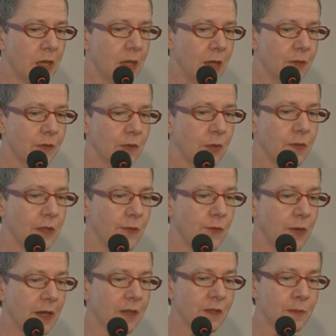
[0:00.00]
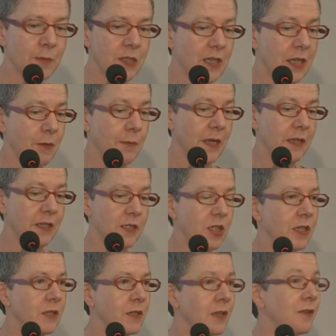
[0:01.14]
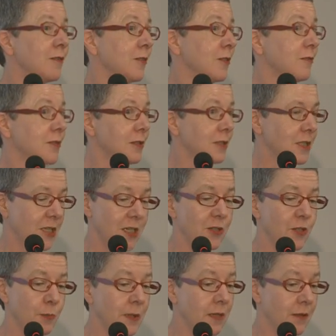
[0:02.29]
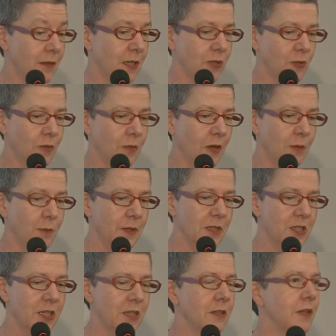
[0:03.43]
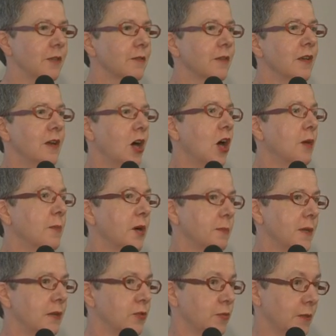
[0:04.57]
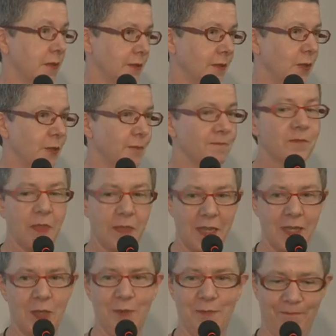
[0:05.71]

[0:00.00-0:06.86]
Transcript: So if you ask me to come back in 10 years, and I still intend to be at the National Library in 10 years, I might be able to answer you. Thank you.